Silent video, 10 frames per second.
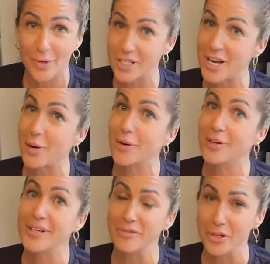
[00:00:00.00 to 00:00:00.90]
Watch out.
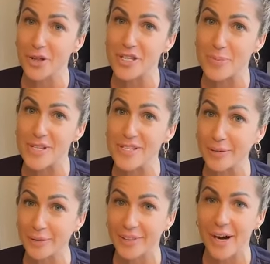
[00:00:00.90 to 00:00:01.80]
If you're not this
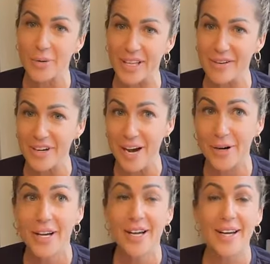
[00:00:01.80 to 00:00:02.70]
person, I would leave
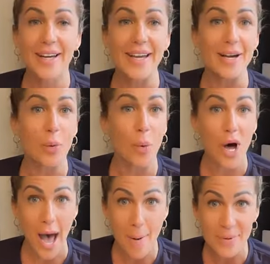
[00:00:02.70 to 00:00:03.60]
now.
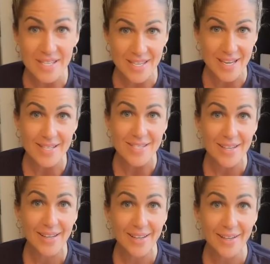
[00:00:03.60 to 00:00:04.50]
What happens is
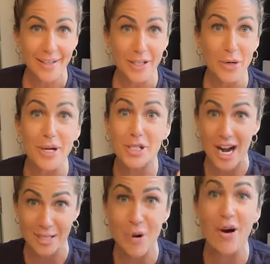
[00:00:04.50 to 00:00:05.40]
you
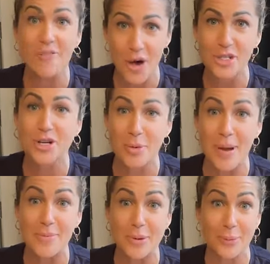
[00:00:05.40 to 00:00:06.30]
attract more of those sort
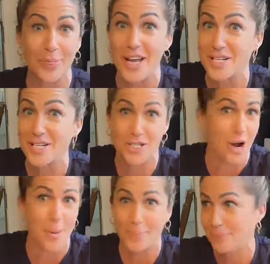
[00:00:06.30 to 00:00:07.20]
of people. They just
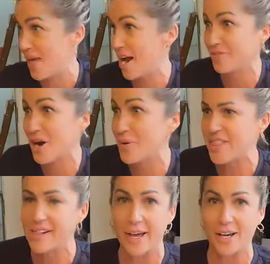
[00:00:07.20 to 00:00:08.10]
show up out of
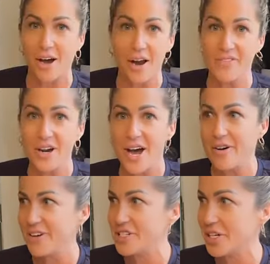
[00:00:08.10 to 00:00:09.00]
nowhere. They're like, I don't even know
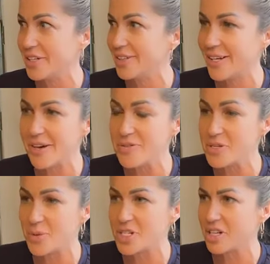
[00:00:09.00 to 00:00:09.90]
how I found you. I was
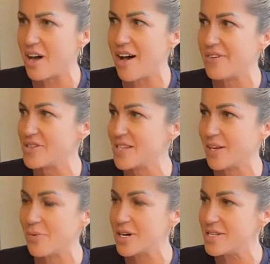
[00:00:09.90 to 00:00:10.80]
just watching live. I was
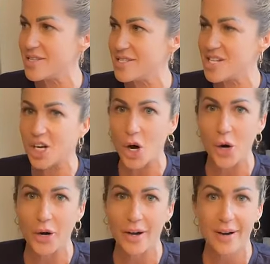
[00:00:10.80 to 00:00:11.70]
thinking, what is this chick
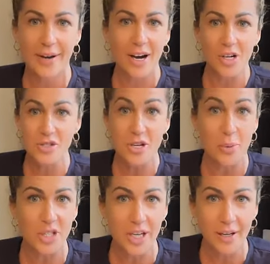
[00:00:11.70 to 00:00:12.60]
on? I couldn't
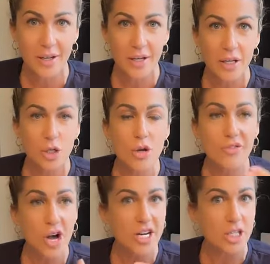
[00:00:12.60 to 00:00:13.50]
stop watching. You
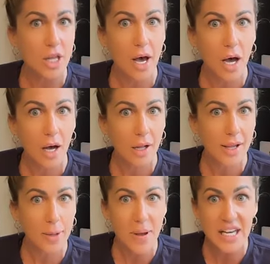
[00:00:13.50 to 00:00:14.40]
find each other
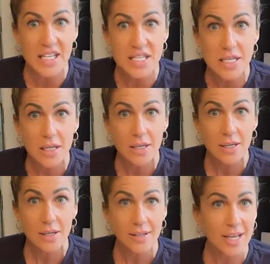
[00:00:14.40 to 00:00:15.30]
like magnets.
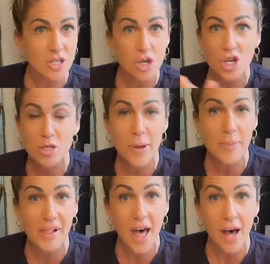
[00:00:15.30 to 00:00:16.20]
Guess who those
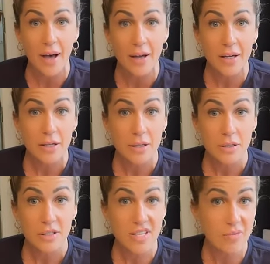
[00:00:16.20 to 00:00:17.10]
people are?
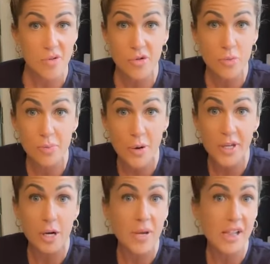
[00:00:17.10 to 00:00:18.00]
Some of them are
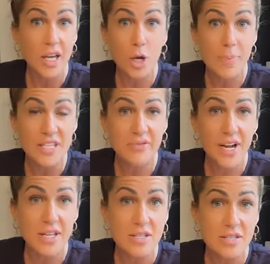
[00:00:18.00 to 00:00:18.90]
probably going to be like your best
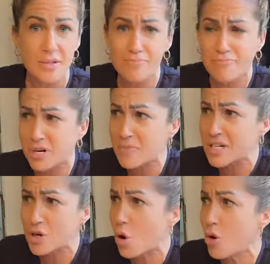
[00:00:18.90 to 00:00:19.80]
friends. Pretty
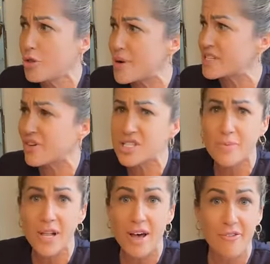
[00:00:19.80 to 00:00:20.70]
much all the best friends
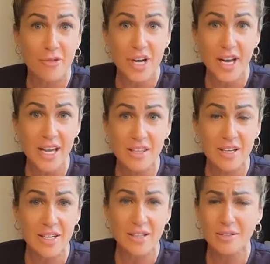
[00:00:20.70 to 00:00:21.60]
in my life were
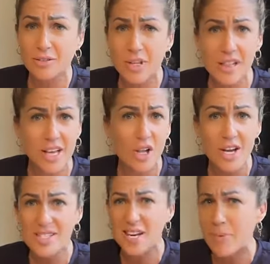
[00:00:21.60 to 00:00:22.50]
either like
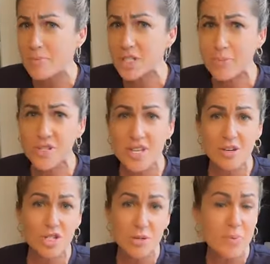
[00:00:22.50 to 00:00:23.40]
clients in a membership or
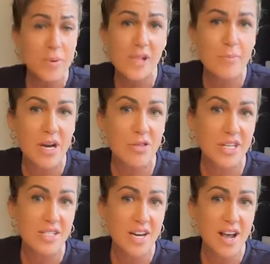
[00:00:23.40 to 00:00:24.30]
something, or just people I met on
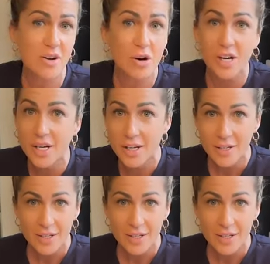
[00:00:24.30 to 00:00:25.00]
the internet or